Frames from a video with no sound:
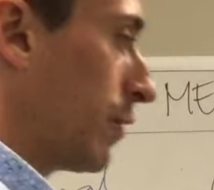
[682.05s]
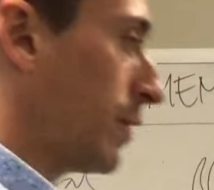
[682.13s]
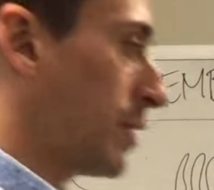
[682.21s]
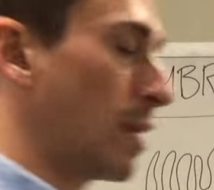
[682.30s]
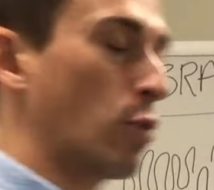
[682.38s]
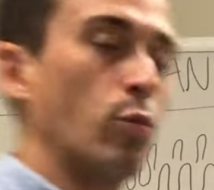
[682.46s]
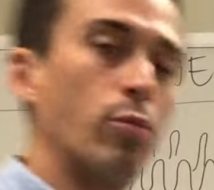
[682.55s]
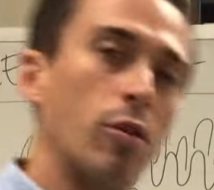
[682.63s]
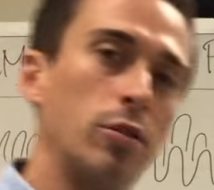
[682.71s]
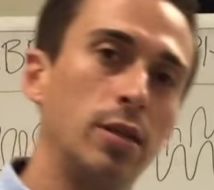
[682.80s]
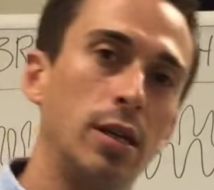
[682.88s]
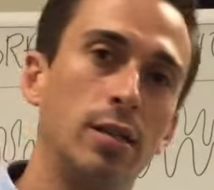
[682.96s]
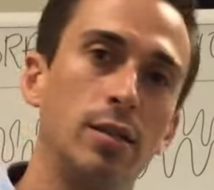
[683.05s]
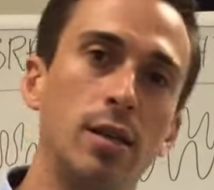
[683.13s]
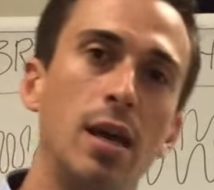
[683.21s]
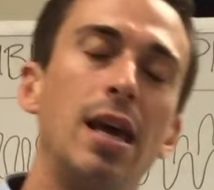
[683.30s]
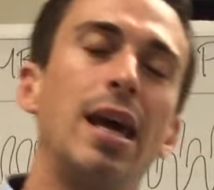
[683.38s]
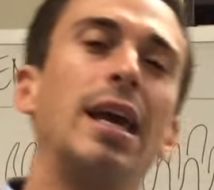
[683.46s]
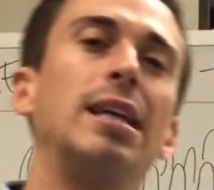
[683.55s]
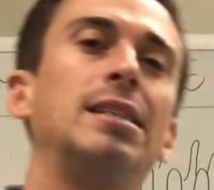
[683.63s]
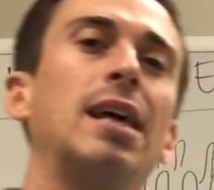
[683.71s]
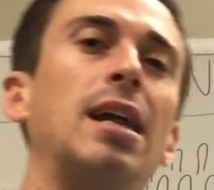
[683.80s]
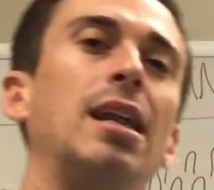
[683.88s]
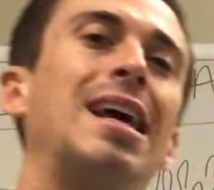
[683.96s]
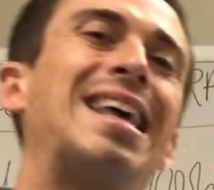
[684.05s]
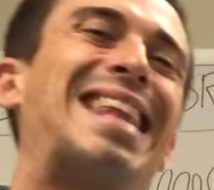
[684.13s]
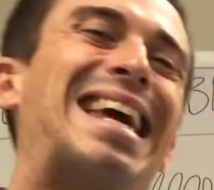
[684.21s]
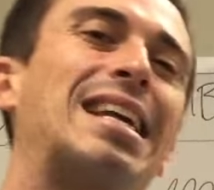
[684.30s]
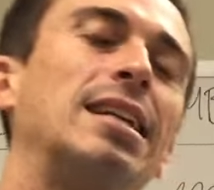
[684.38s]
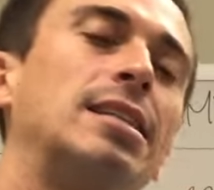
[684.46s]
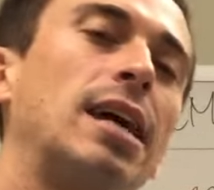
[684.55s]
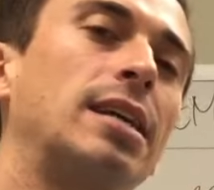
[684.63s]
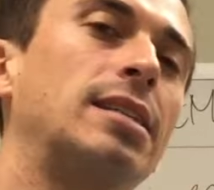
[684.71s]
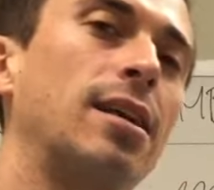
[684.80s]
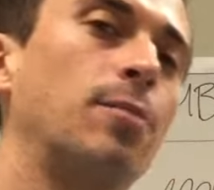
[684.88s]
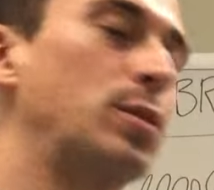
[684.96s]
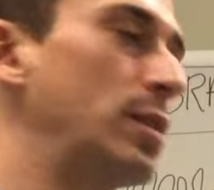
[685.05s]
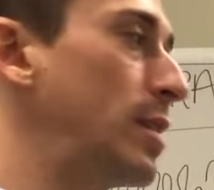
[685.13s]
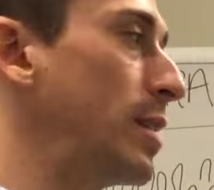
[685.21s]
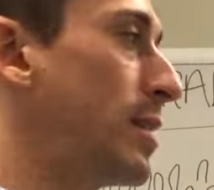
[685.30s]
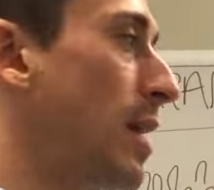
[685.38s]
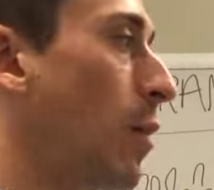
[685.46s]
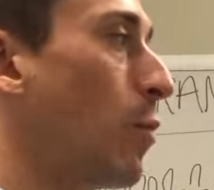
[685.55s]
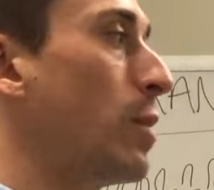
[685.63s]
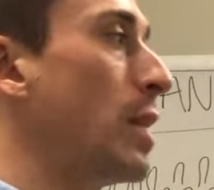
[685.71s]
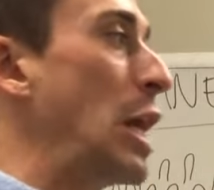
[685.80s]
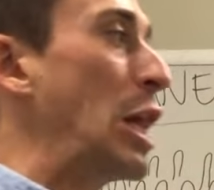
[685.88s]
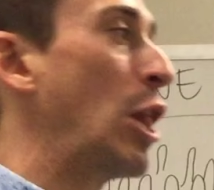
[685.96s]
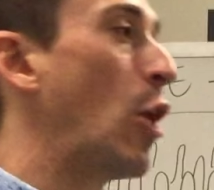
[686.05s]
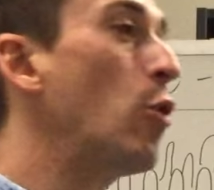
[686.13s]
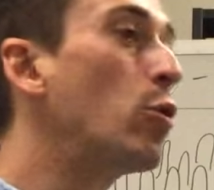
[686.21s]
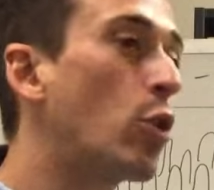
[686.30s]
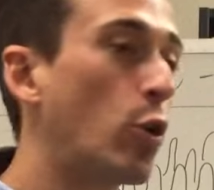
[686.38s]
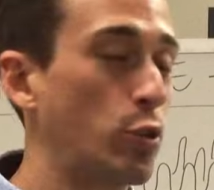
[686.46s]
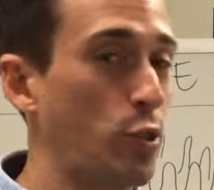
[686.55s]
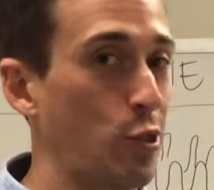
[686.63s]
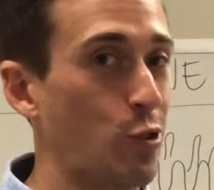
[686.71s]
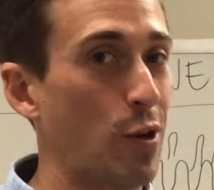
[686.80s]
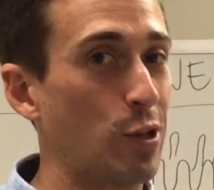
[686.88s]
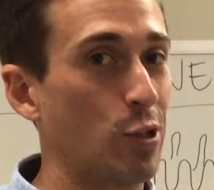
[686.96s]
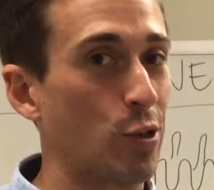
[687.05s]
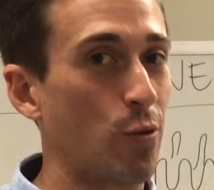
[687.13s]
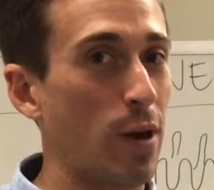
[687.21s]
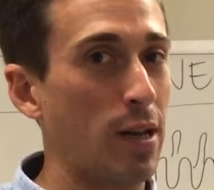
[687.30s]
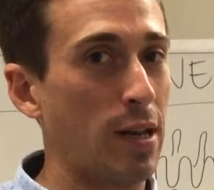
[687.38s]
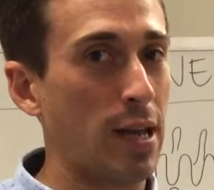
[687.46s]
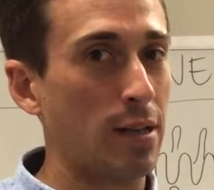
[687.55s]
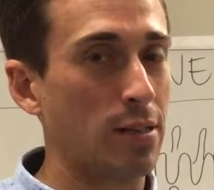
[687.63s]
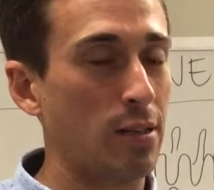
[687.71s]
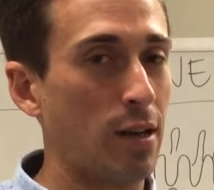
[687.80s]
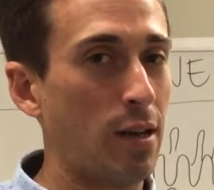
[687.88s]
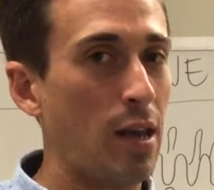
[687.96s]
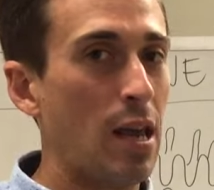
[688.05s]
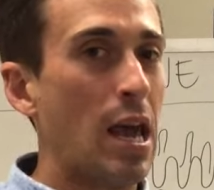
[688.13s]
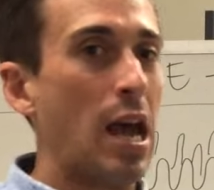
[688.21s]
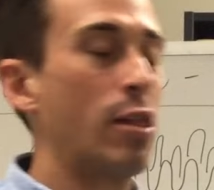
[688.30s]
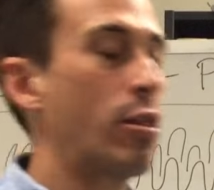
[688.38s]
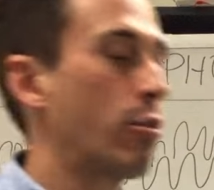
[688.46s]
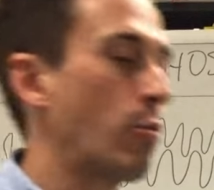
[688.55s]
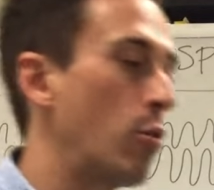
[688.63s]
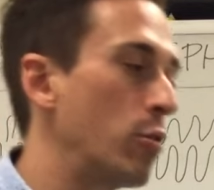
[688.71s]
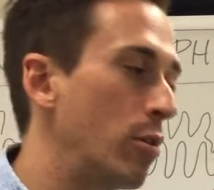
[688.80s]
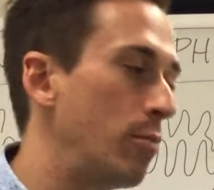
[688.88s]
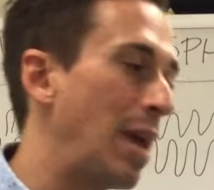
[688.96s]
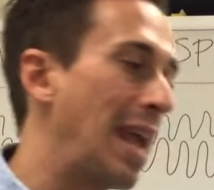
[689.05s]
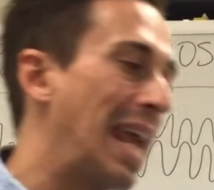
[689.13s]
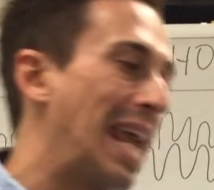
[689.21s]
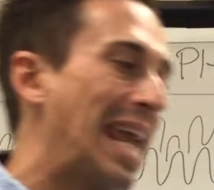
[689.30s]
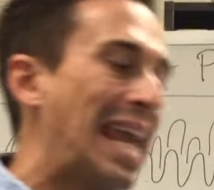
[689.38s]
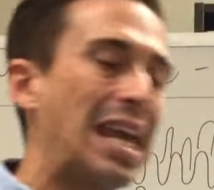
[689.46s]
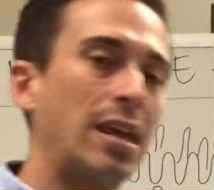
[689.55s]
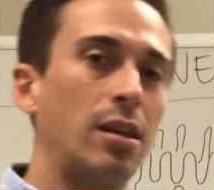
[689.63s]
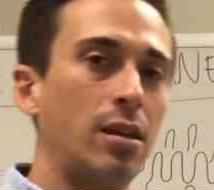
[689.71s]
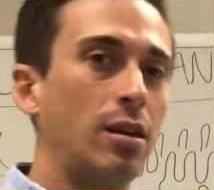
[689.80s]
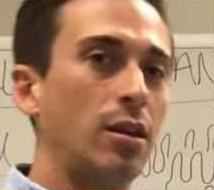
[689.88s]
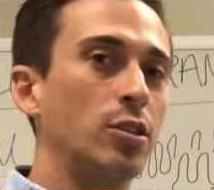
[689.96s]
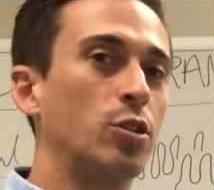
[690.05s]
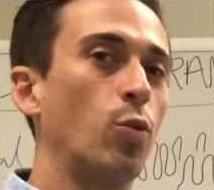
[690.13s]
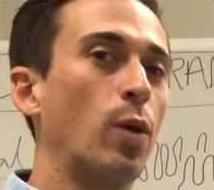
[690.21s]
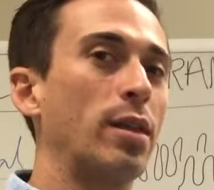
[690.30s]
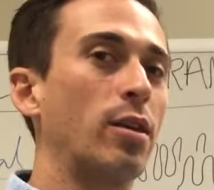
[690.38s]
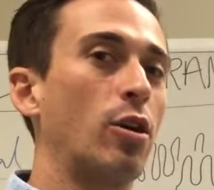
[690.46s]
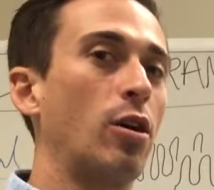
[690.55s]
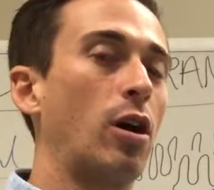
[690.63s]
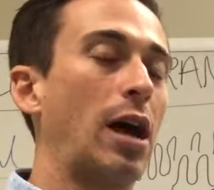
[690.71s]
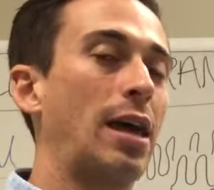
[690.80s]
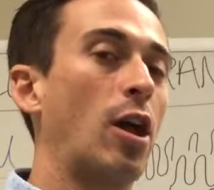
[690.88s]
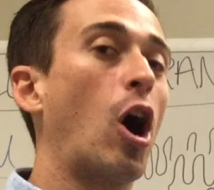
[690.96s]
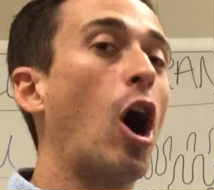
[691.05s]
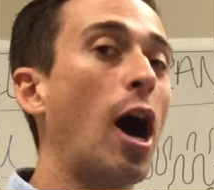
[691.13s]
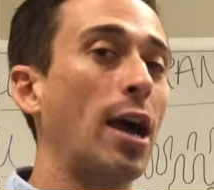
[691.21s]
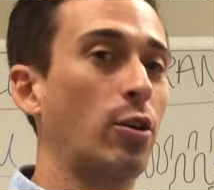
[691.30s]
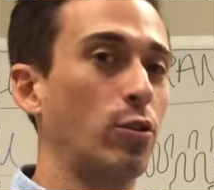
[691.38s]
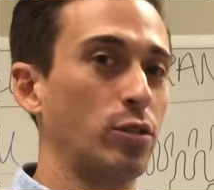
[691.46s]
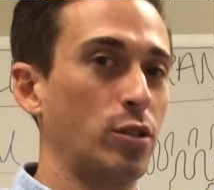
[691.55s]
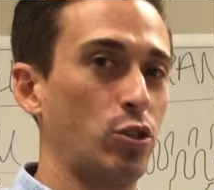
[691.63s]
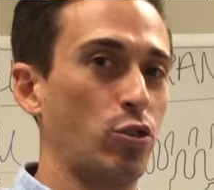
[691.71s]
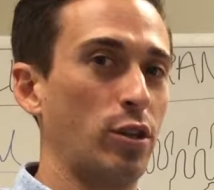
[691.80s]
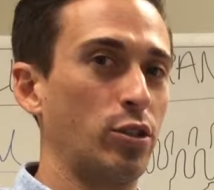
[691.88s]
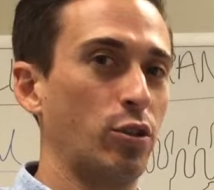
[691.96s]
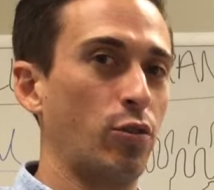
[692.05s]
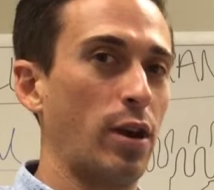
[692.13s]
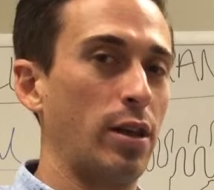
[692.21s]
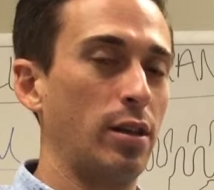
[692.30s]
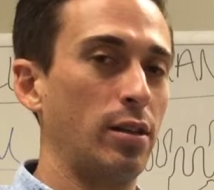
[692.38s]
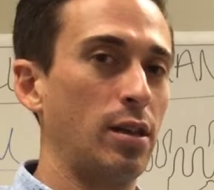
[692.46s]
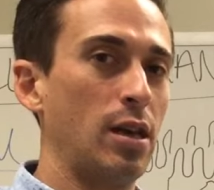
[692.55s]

of integral proteins is that they can take substances that are in their low concentration gradient outside and throw them in to where they're at a high concentration gradient.